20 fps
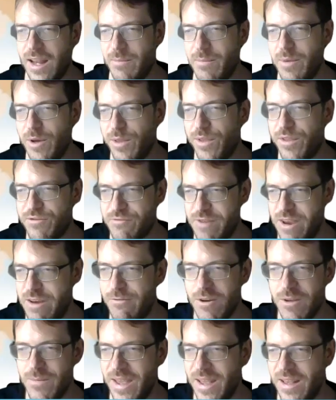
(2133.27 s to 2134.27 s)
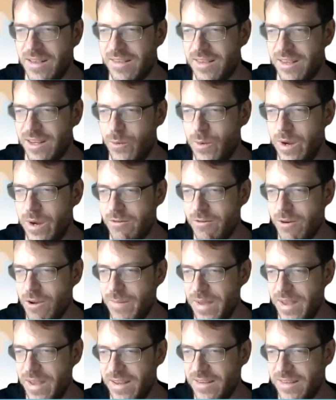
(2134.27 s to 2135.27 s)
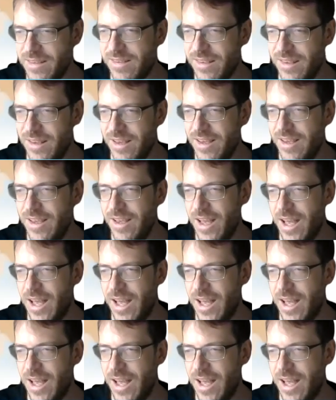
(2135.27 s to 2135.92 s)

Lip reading: You can have both straight romance and queer romance.